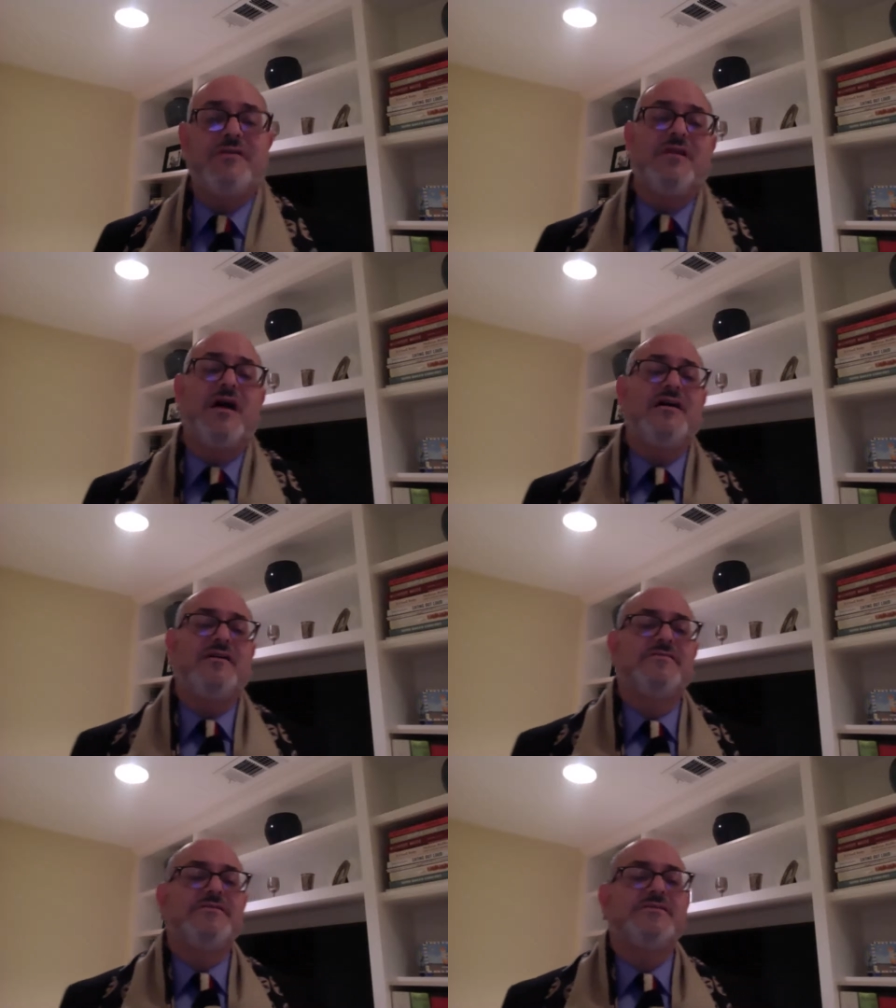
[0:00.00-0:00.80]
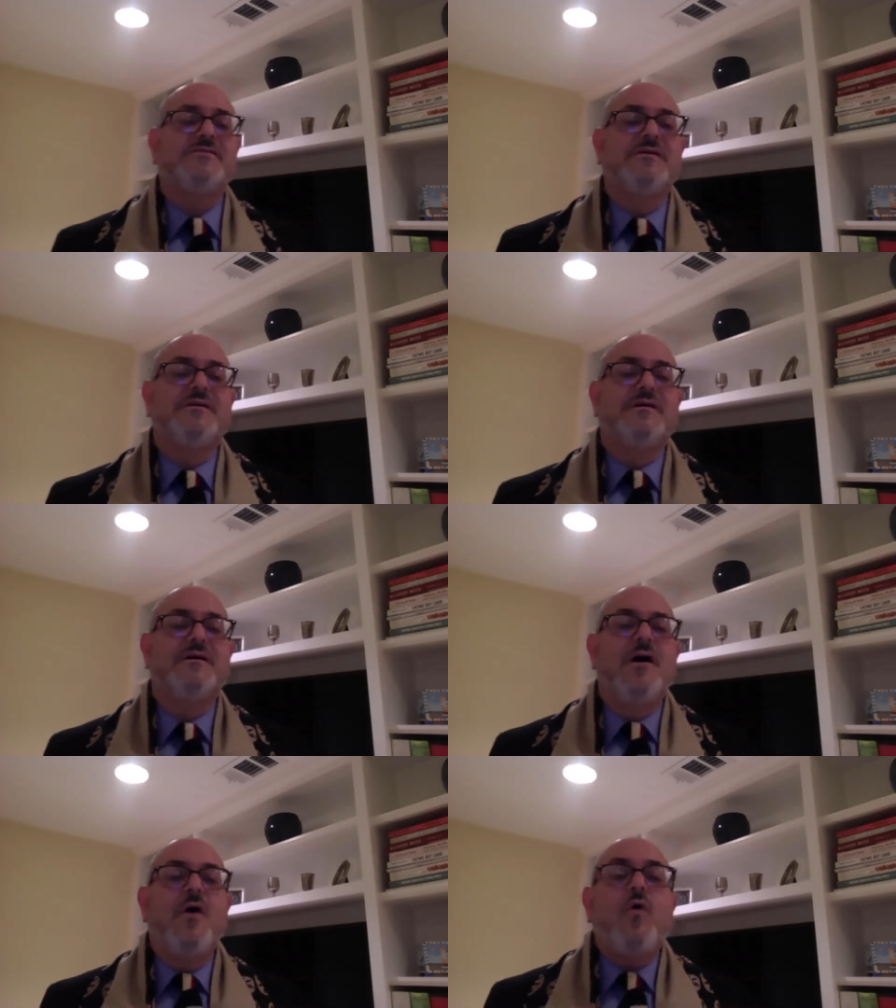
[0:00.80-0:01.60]
lives
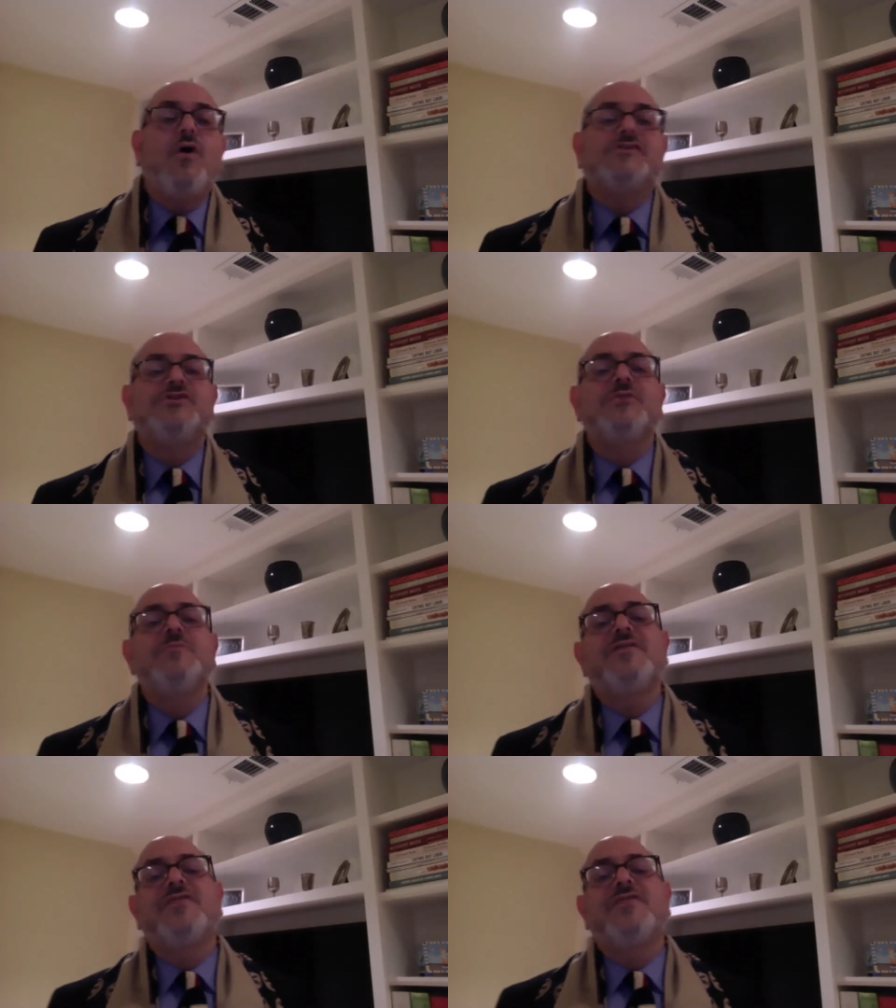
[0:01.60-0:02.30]
or assume that